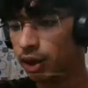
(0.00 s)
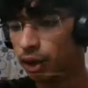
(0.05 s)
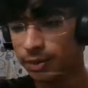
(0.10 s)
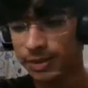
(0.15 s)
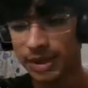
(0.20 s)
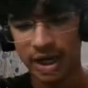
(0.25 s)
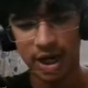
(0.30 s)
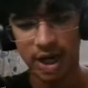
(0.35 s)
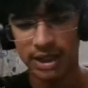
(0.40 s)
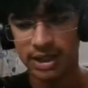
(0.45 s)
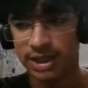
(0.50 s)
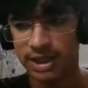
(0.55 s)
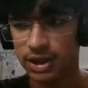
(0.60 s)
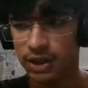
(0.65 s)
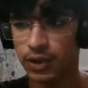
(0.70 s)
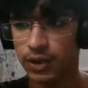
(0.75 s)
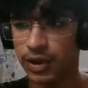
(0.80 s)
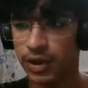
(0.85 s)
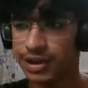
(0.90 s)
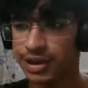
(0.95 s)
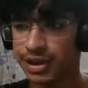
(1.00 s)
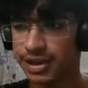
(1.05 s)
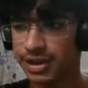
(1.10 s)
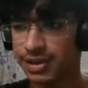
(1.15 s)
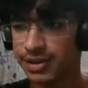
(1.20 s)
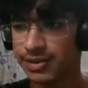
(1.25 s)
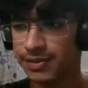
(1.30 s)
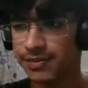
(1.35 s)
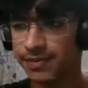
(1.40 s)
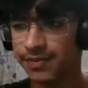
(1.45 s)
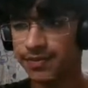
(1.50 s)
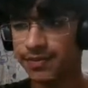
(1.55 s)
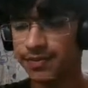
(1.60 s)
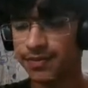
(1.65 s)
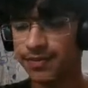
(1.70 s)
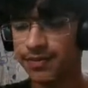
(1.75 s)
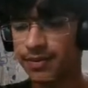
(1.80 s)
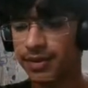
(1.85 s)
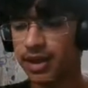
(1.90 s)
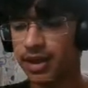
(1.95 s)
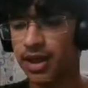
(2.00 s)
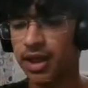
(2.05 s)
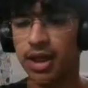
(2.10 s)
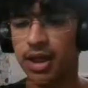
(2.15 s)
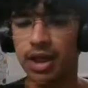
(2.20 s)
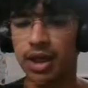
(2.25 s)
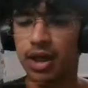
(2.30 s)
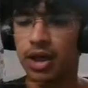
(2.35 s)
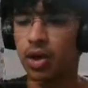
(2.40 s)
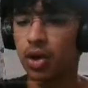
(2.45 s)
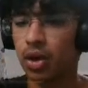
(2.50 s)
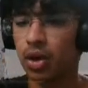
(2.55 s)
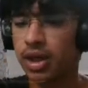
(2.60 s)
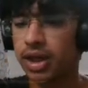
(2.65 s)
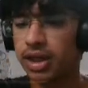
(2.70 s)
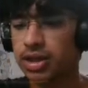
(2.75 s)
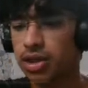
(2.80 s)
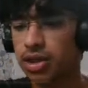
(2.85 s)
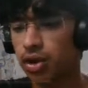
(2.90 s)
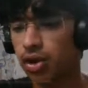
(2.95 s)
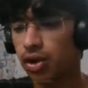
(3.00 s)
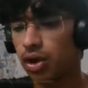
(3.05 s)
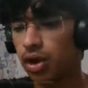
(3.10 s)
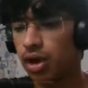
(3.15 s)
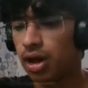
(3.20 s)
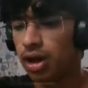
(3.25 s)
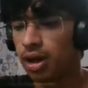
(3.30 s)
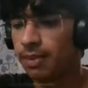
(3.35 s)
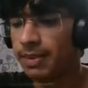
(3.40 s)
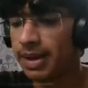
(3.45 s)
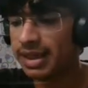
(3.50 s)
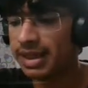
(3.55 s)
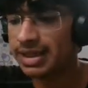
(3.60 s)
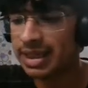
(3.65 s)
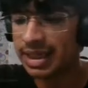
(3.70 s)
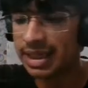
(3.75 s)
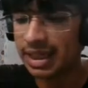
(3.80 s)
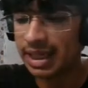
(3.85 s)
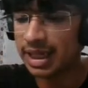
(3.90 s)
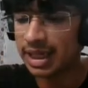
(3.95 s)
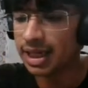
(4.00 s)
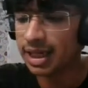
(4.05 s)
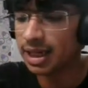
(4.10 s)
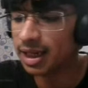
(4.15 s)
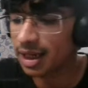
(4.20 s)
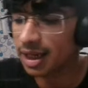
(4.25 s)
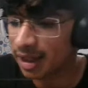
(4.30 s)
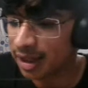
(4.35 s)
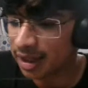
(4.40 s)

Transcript: I hope that answers your question. Okay, so basically,